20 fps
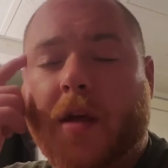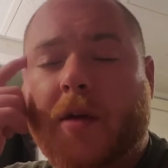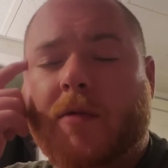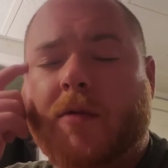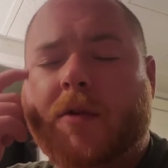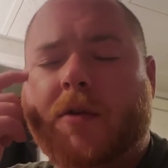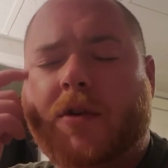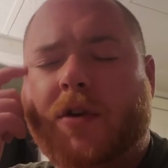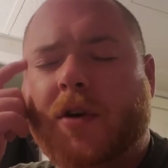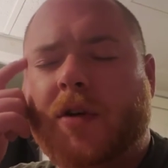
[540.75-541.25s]
We're
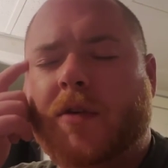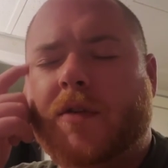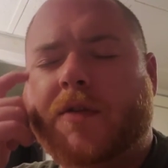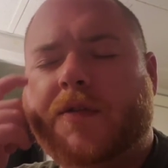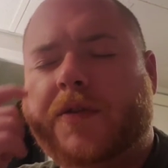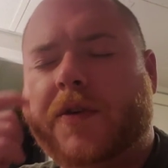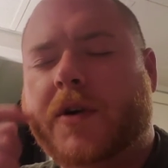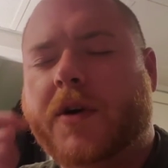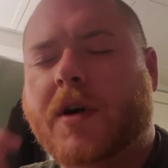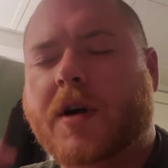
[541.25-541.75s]
shooting
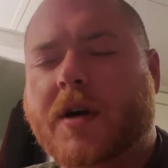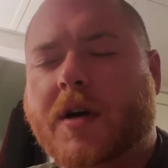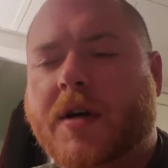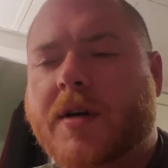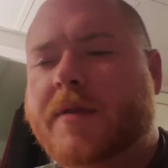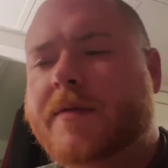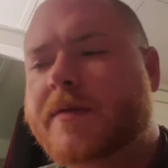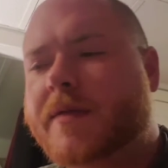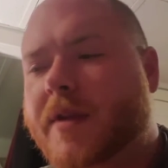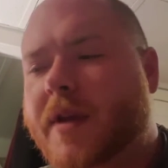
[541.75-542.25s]
for
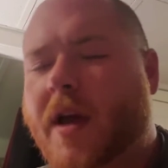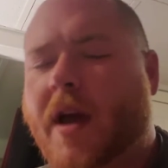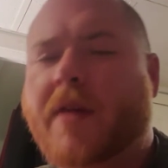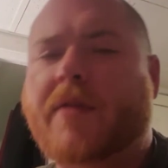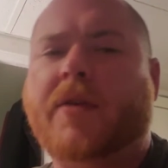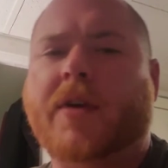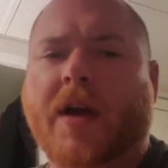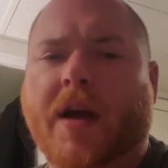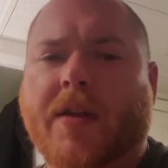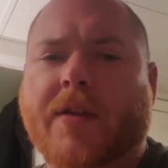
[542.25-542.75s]

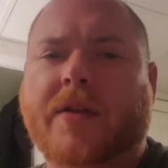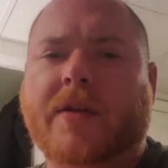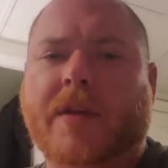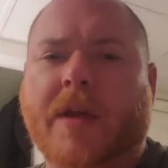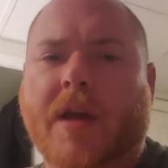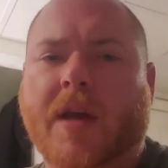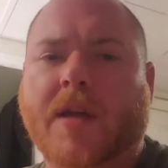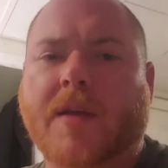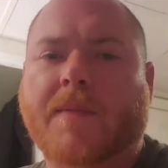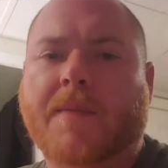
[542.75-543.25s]
every other
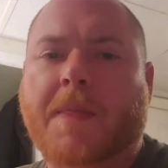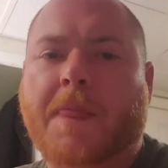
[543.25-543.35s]
day.